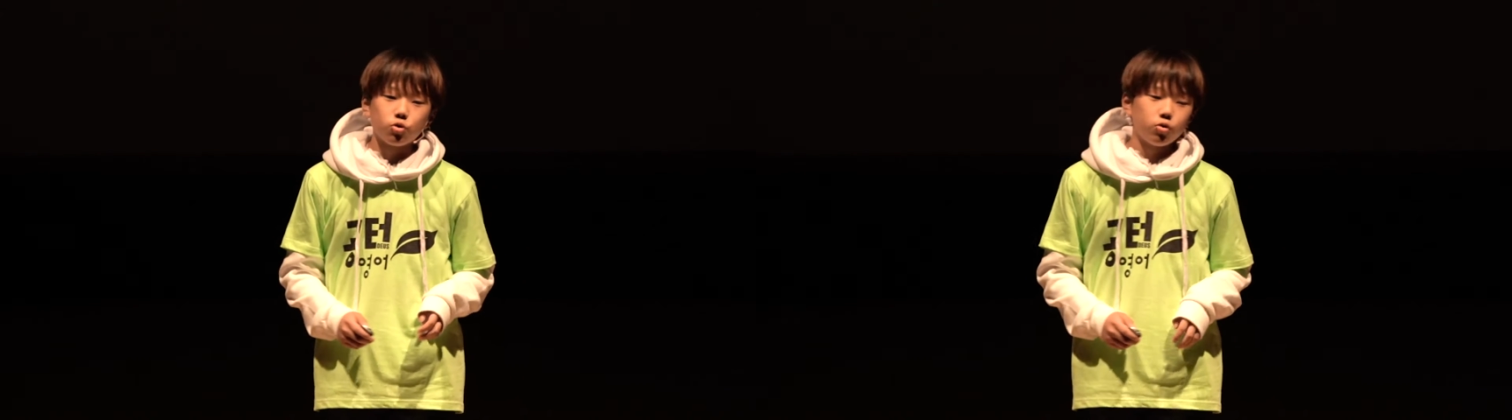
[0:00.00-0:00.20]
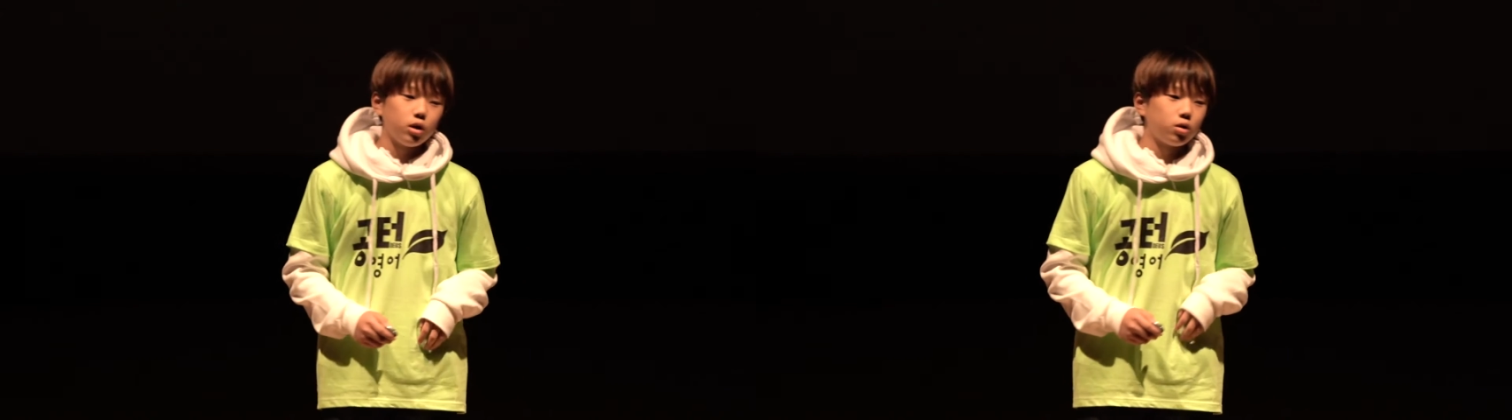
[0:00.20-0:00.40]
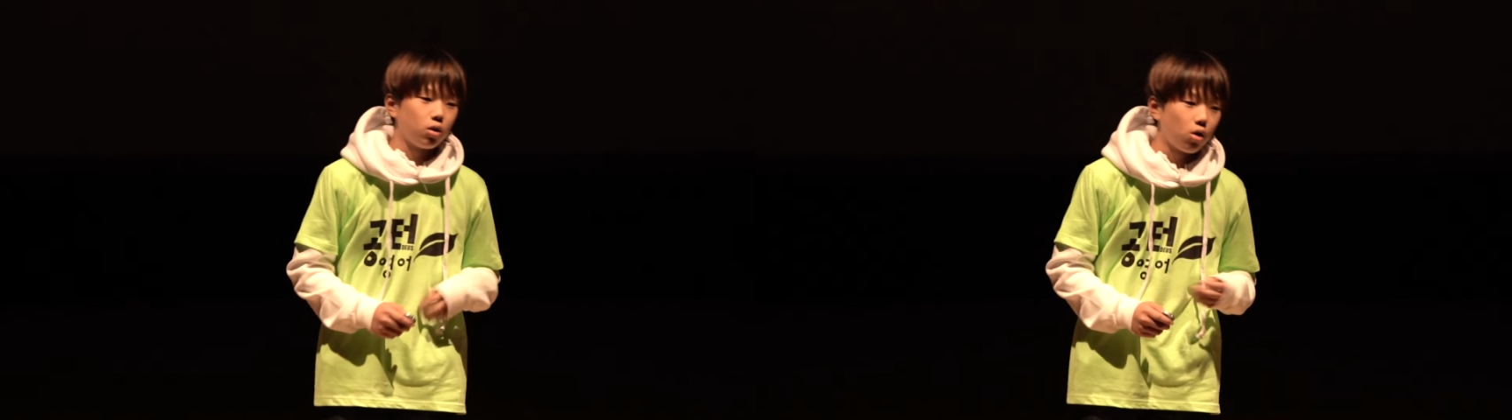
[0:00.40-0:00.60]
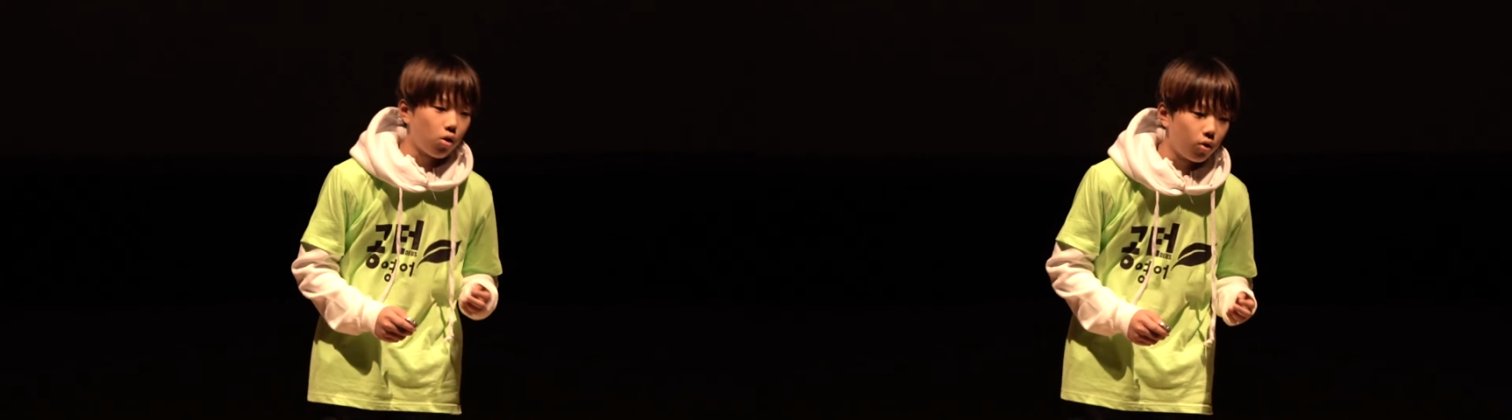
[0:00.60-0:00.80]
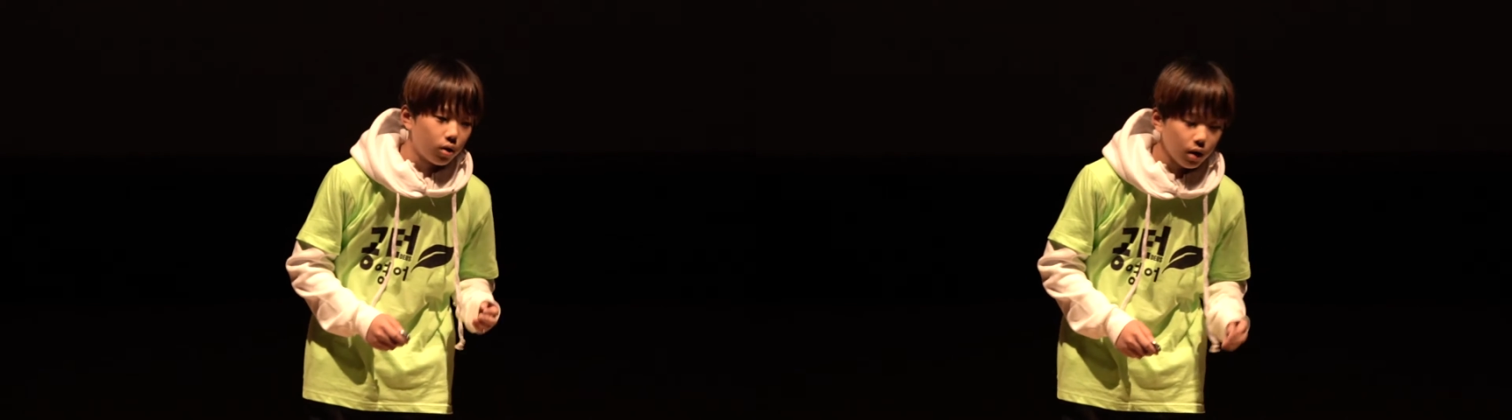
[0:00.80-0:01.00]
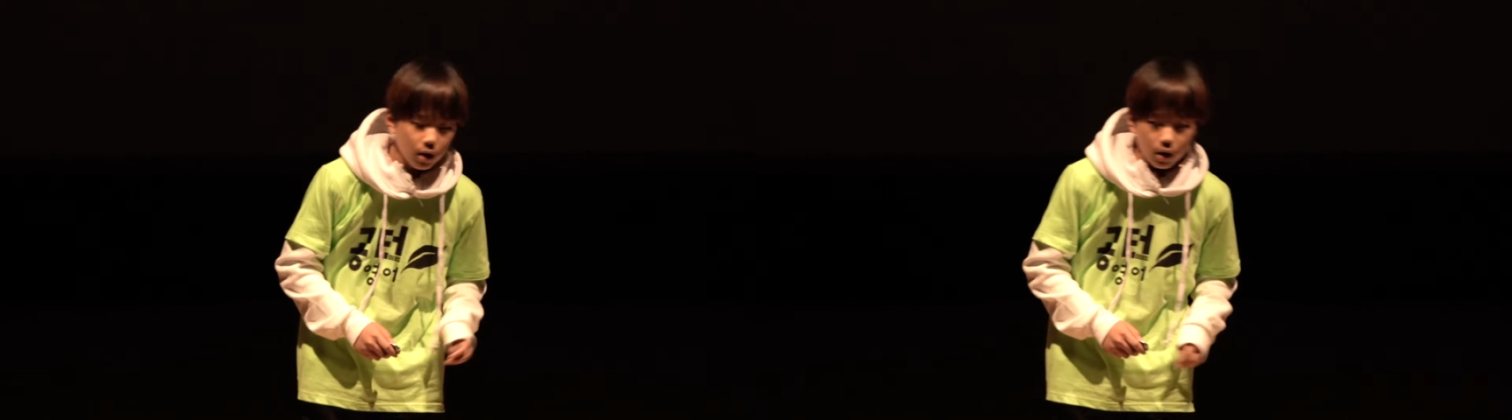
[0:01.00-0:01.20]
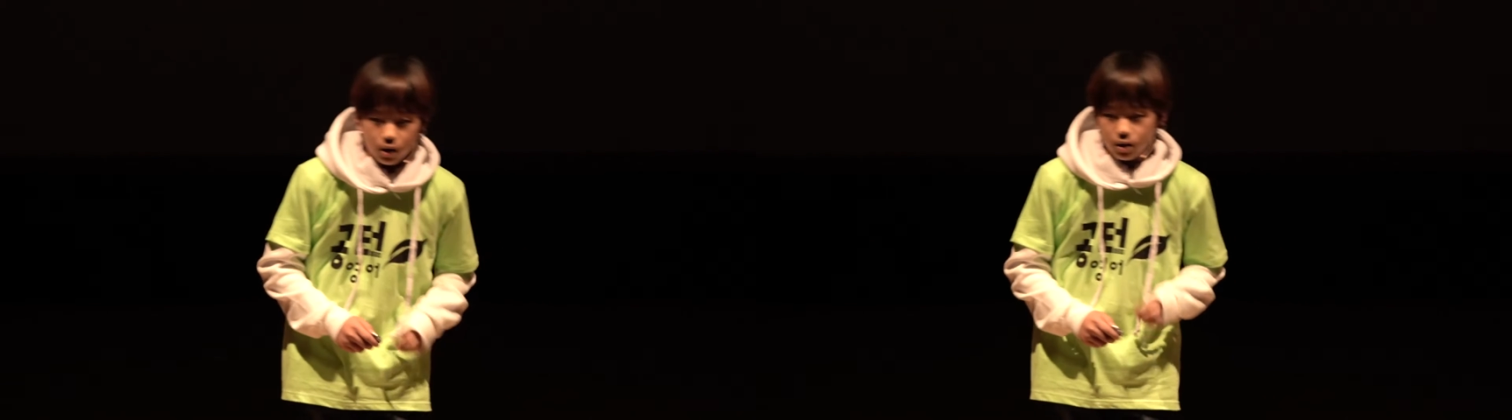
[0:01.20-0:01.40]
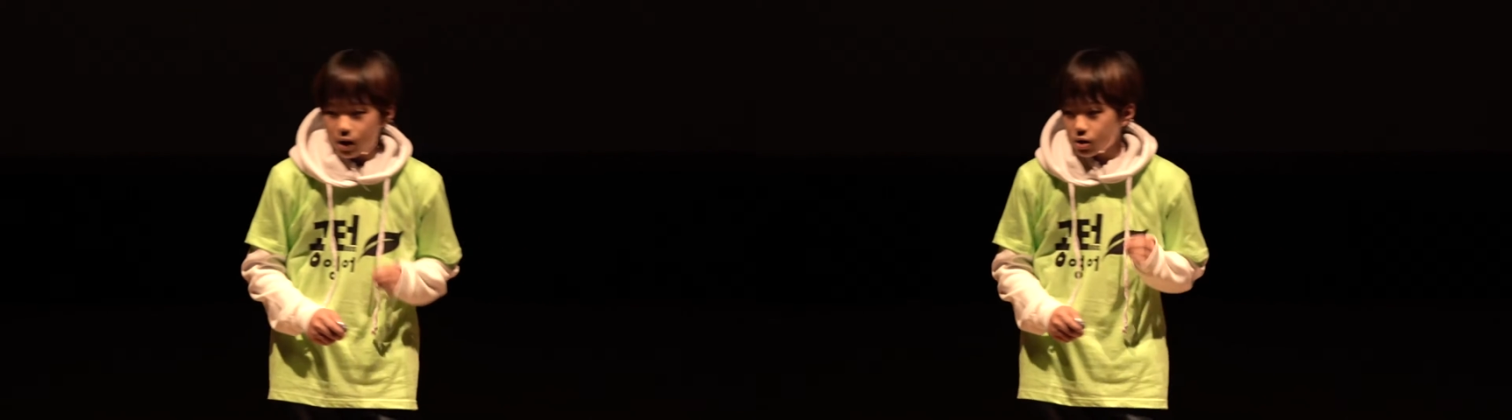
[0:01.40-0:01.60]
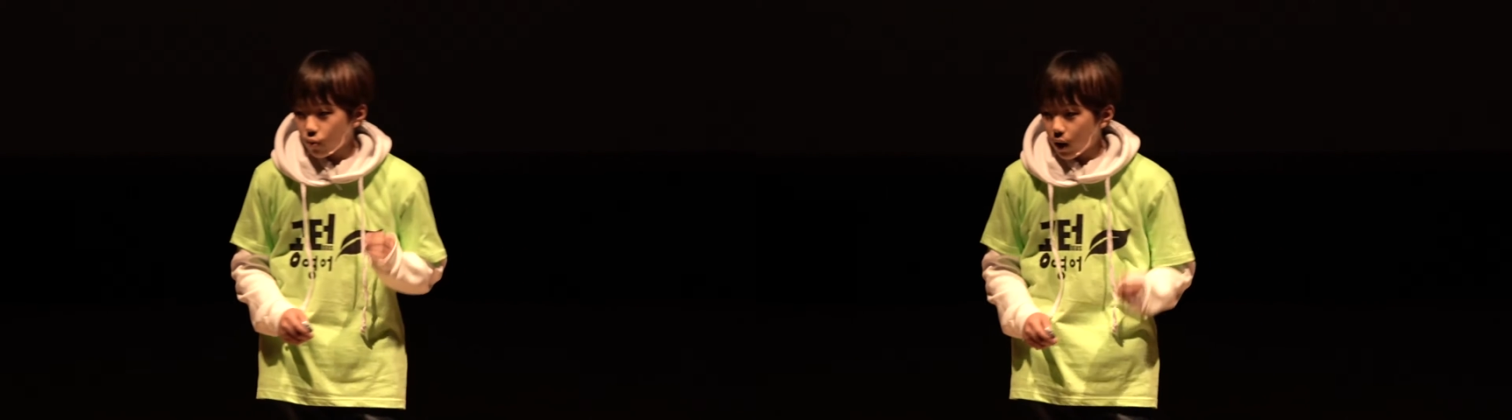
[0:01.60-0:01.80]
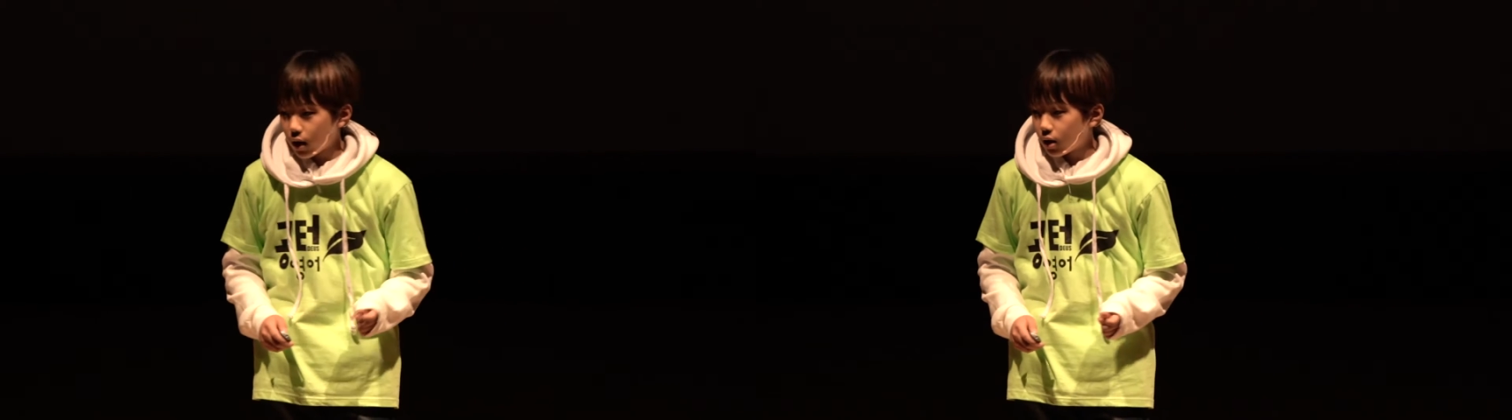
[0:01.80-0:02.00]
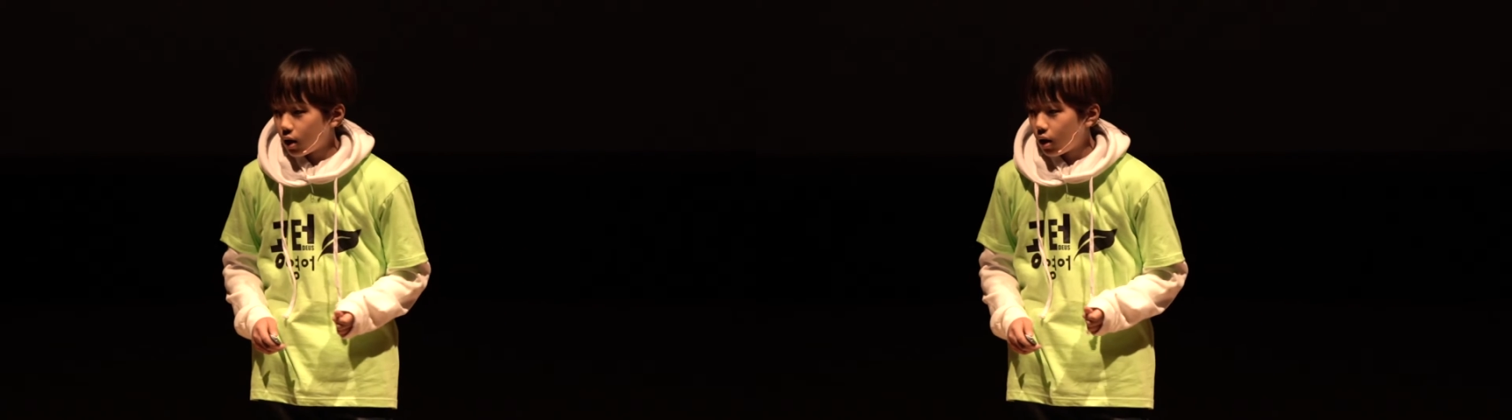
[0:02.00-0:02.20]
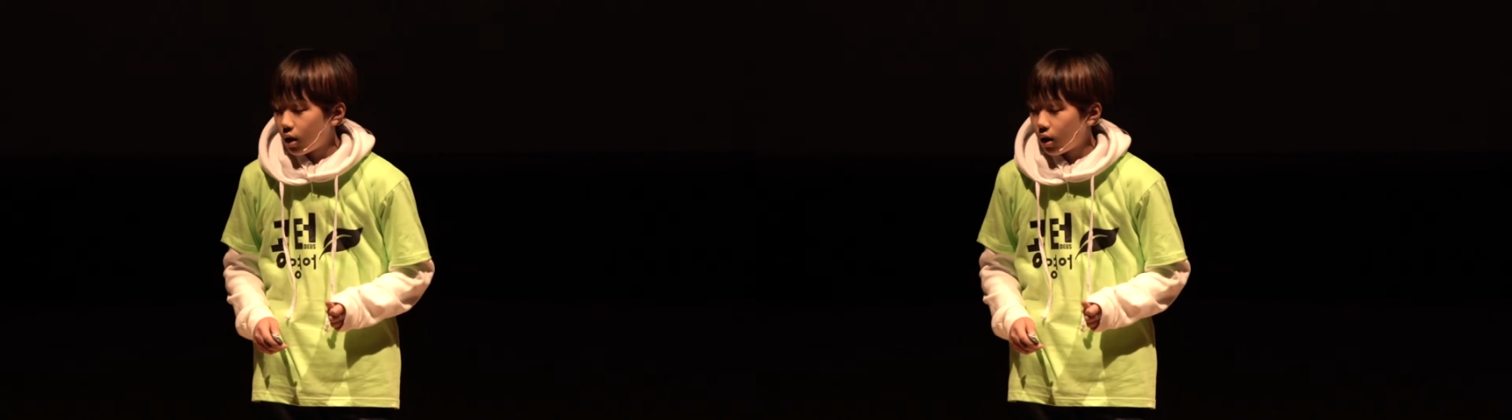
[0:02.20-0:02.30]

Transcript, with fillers: to do it alone. That's right.